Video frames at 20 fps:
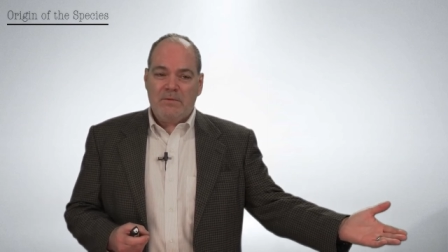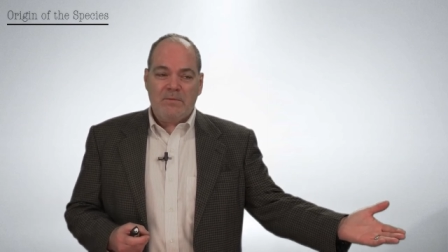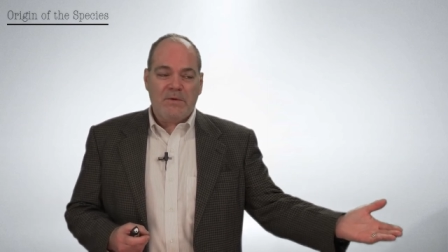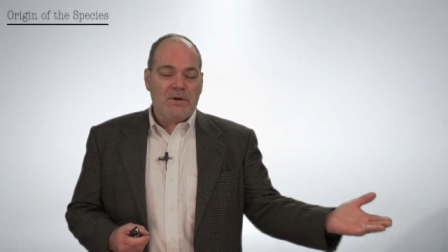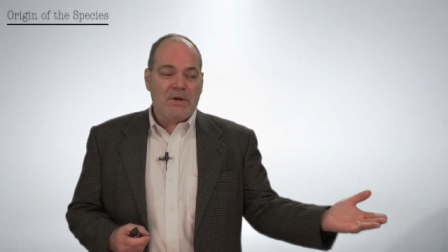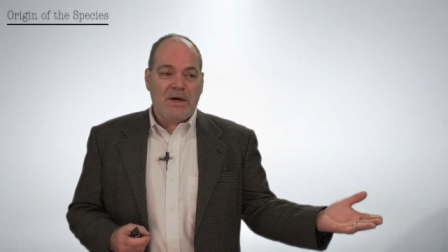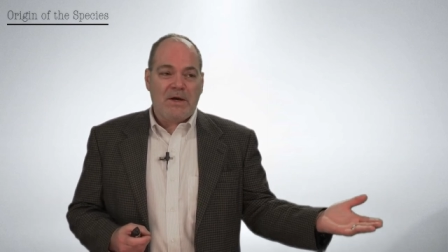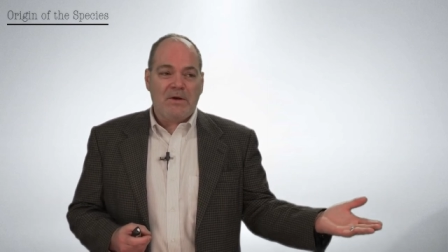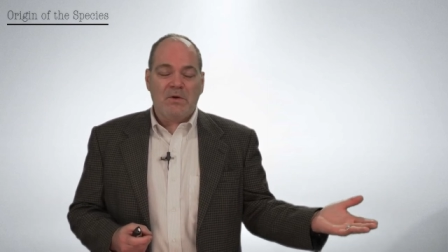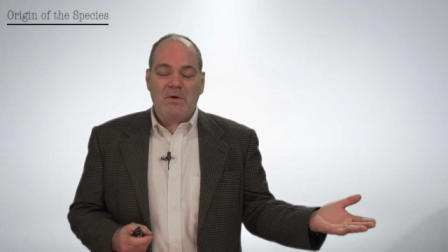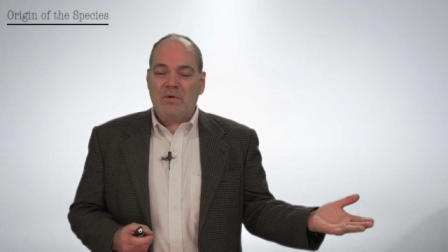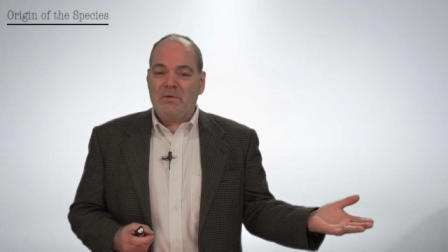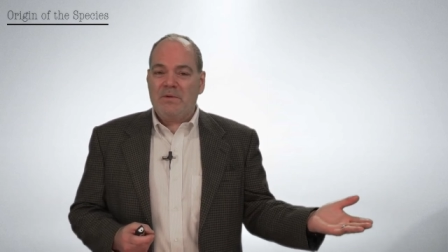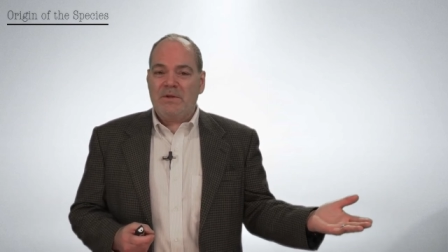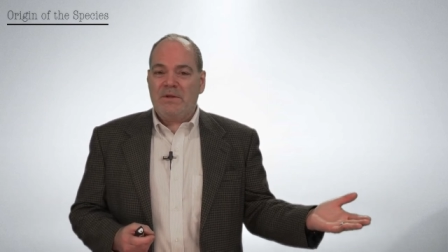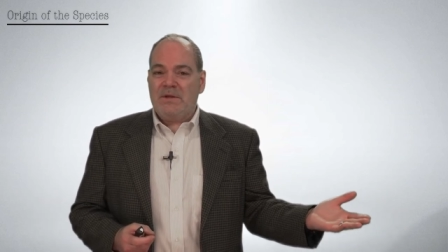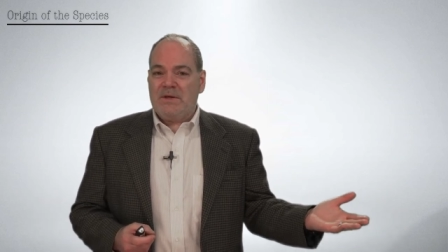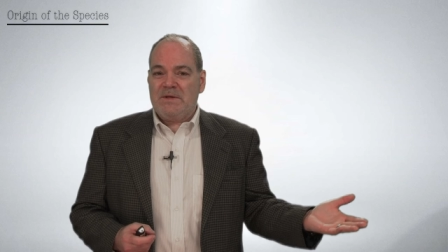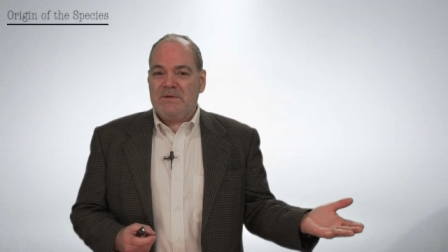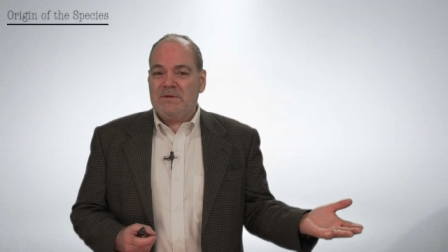We now know
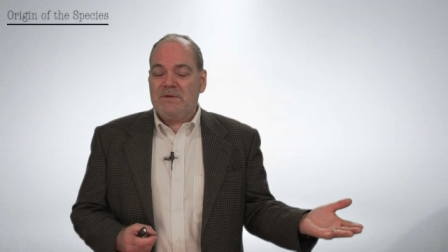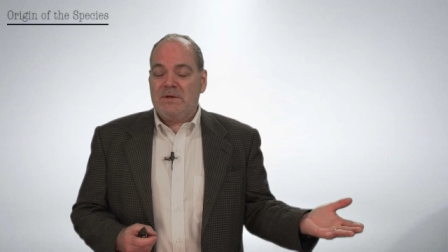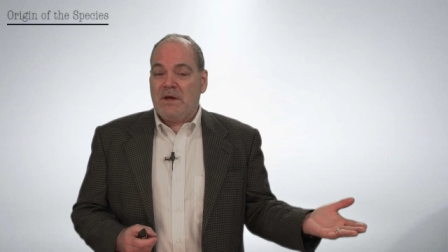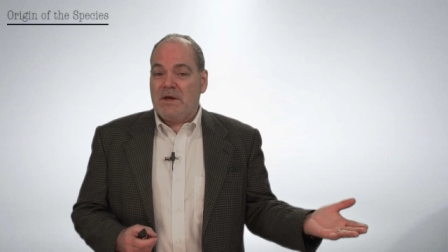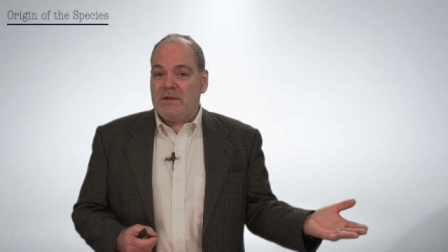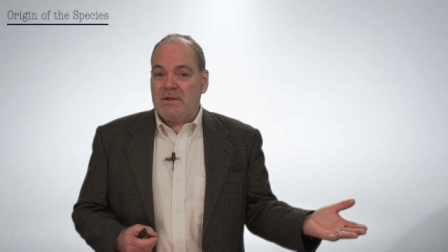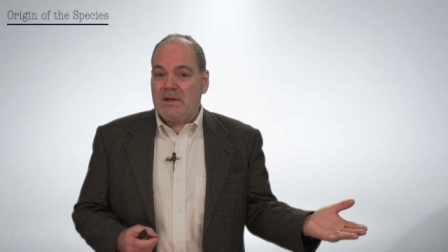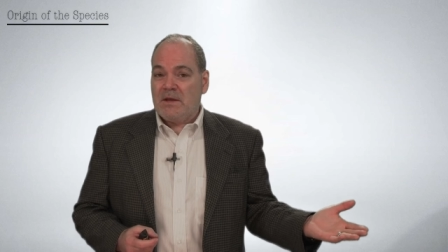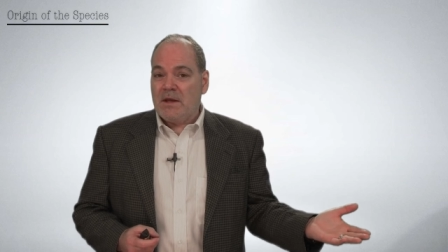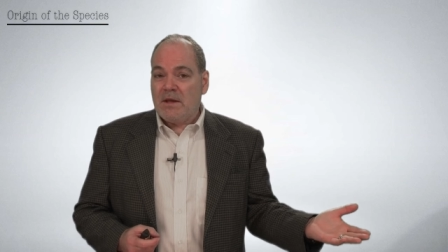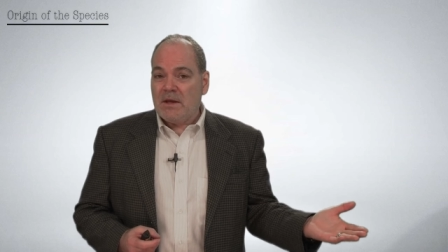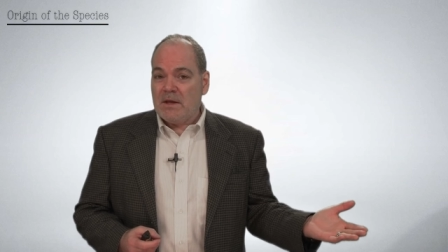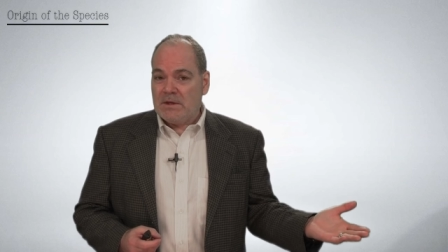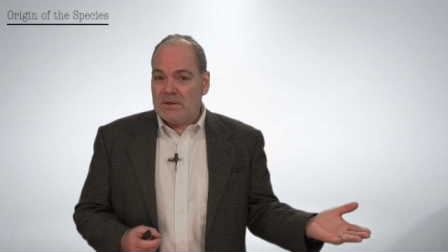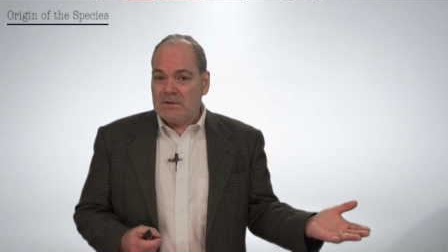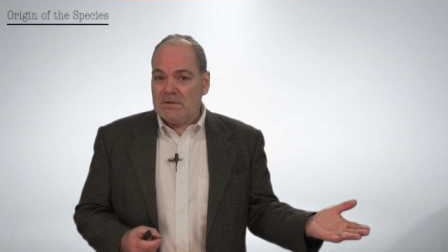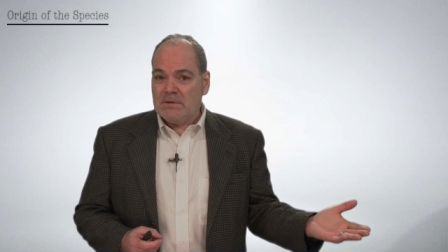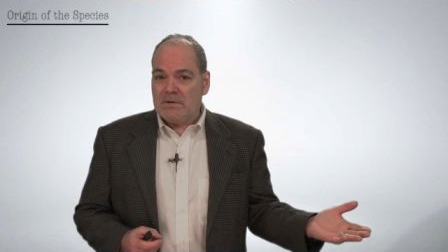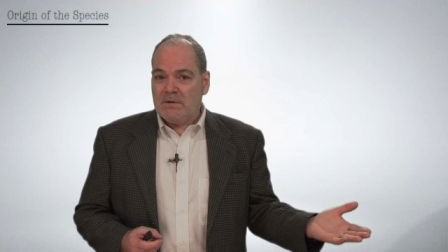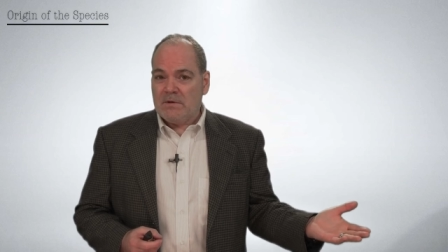that that's not the
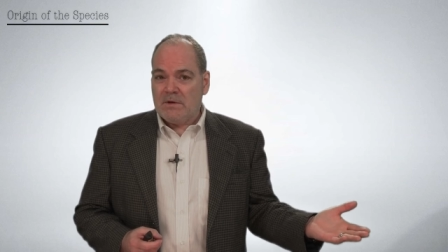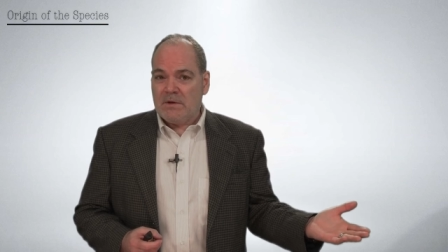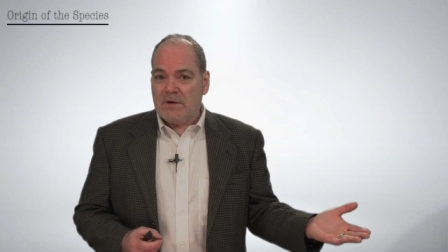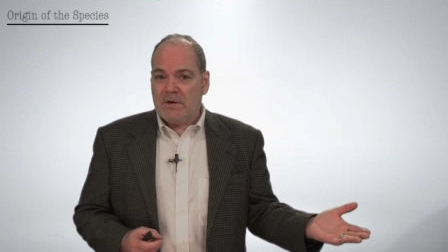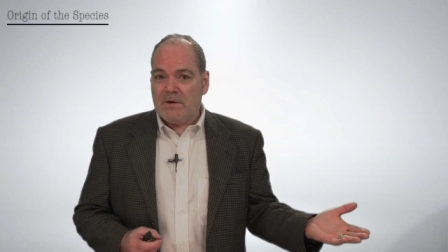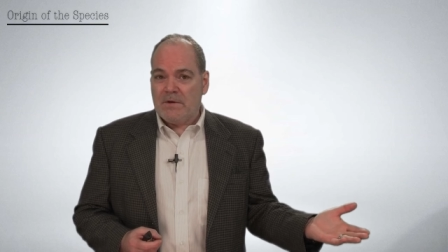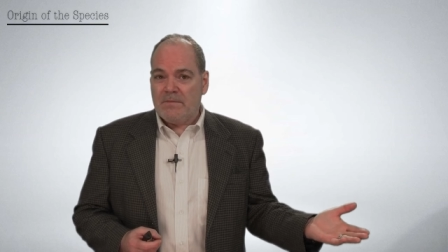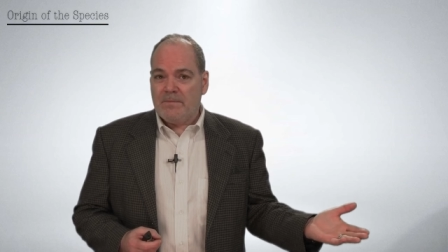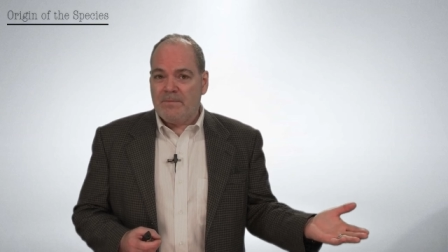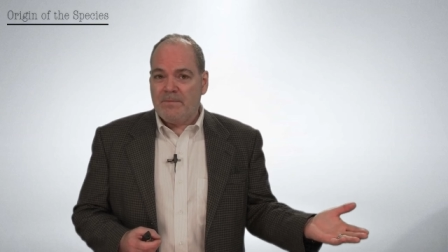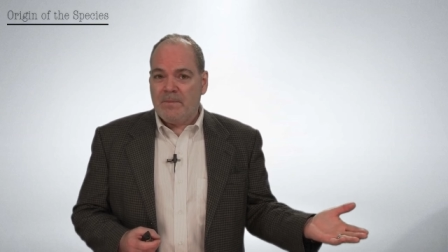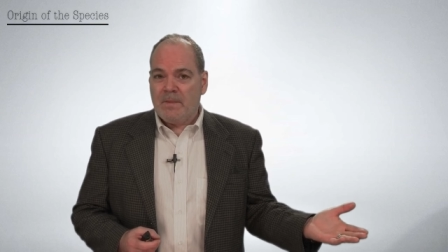case, okay?